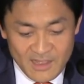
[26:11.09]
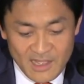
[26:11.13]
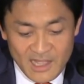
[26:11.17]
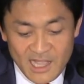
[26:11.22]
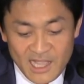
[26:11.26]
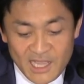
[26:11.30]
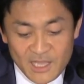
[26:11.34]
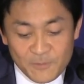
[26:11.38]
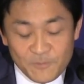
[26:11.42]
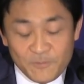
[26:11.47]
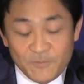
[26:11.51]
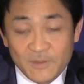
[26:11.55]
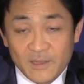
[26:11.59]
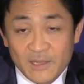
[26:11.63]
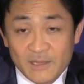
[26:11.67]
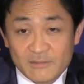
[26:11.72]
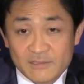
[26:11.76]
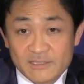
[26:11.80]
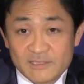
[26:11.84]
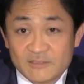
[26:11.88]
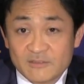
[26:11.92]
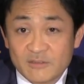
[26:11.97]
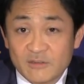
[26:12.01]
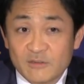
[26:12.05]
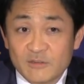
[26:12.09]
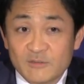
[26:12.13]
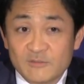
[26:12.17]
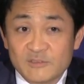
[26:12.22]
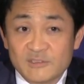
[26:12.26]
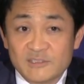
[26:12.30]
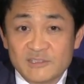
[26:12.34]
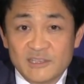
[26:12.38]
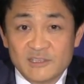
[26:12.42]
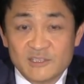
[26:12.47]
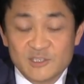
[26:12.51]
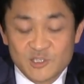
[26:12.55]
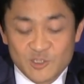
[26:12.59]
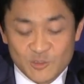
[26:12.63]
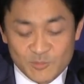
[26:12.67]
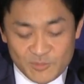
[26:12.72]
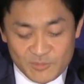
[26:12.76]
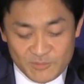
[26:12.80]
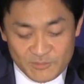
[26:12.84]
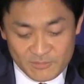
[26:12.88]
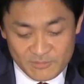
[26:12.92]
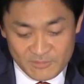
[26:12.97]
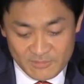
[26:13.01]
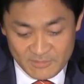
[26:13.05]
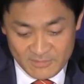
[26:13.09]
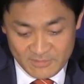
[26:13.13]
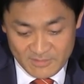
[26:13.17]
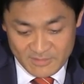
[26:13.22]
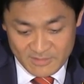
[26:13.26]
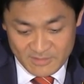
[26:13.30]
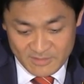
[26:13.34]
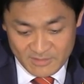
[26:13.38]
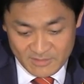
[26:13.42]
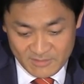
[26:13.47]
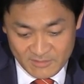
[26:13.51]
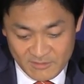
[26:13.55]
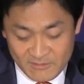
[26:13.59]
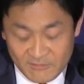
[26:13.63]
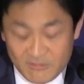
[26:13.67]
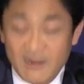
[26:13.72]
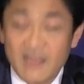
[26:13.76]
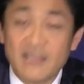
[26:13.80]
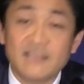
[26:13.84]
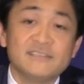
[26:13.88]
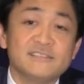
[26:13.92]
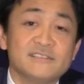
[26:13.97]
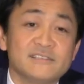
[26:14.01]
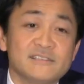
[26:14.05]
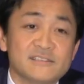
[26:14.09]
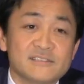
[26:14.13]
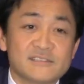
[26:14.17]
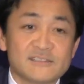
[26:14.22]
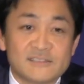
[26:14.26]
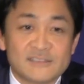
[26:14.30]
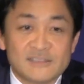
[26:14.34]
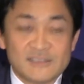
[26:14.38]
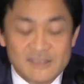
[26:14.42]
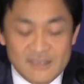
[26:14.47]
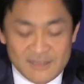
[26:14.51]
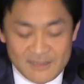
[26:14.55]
I feel a strong sense of crisis